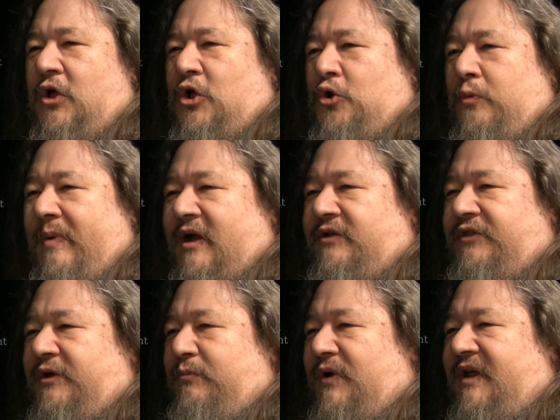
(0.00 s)
who bared
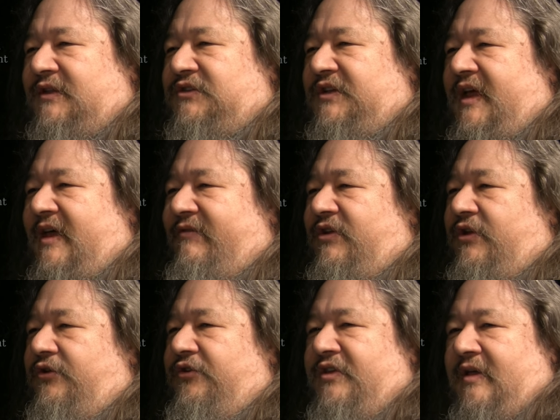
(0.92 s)
their brains to heaven
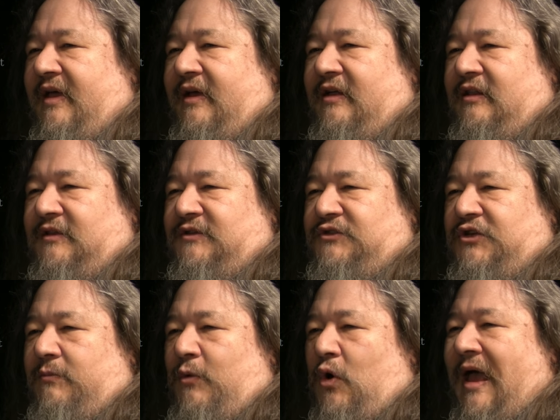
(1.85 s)
under the L and
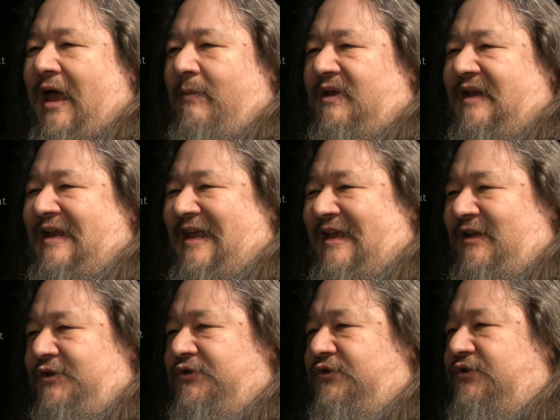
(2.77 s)
saw Mohammedan
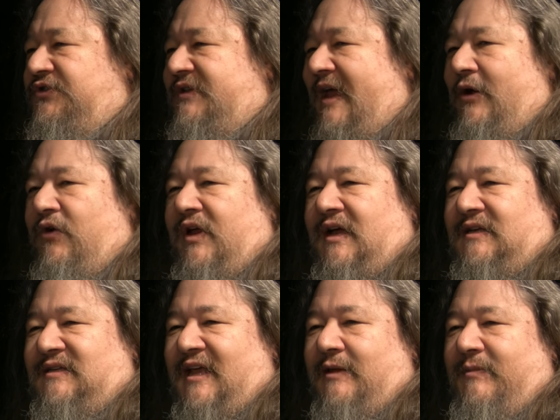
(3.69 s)
angels staggering
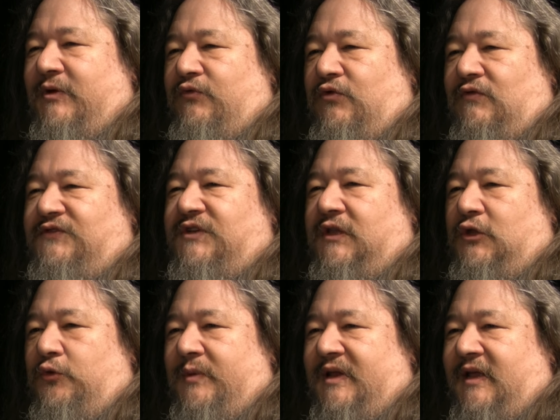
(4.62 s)
on tenement roofs
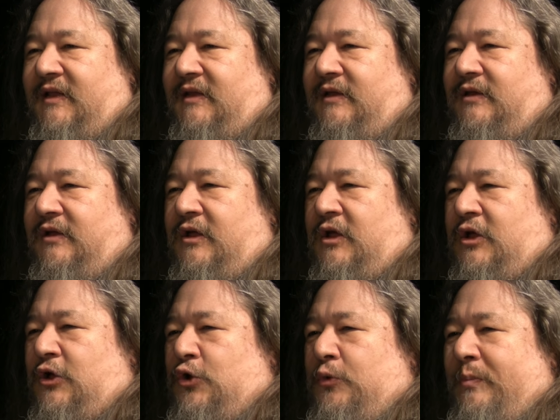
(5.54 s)
illuminated,
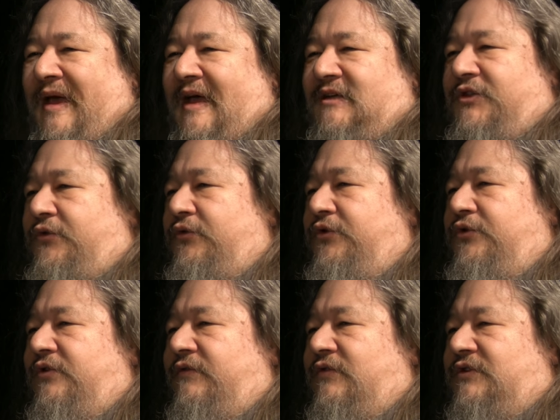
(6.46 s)
who passed through
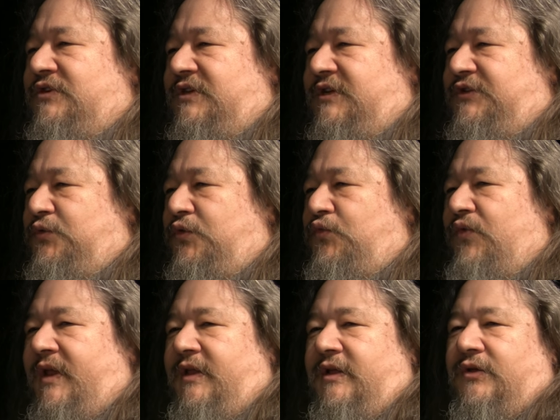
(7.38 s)
universities with
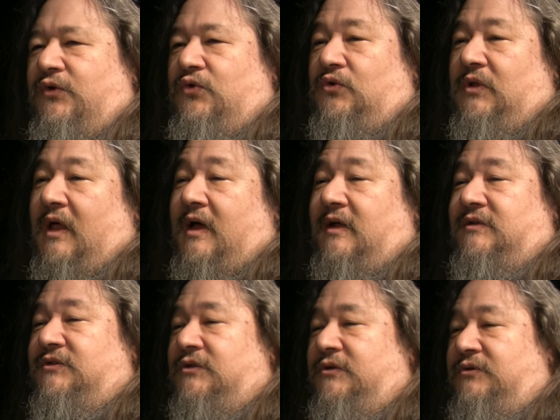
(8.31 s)
radiant cool
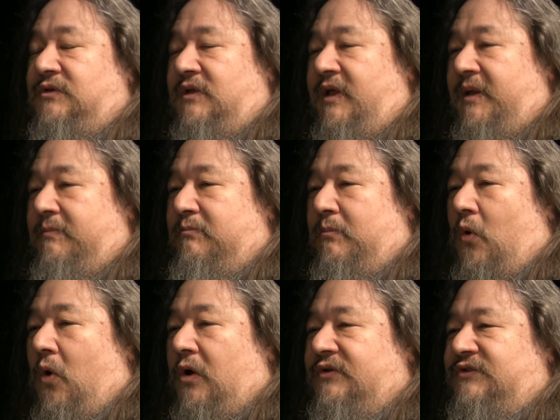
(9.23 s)
eyes hallucinating
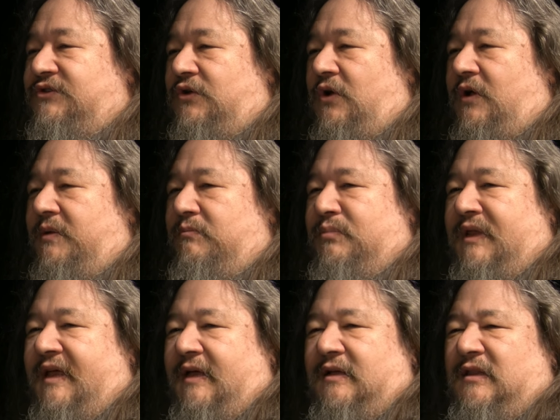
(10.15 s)
Arkansas and
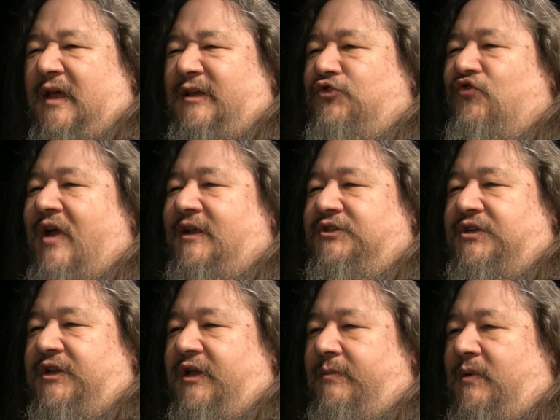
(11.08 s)
Blake like
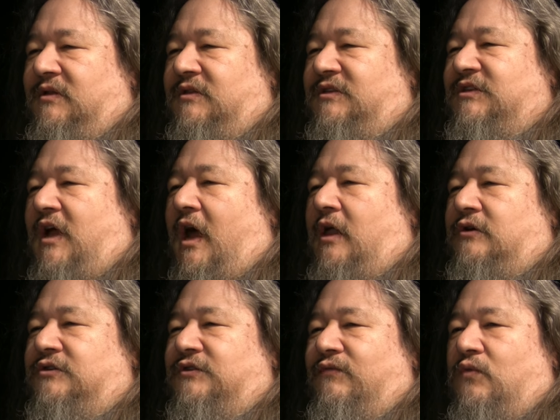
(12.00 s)
tragedy among the
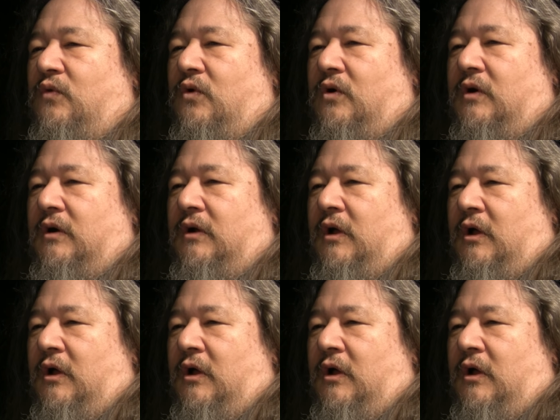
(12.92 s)
scholars of war,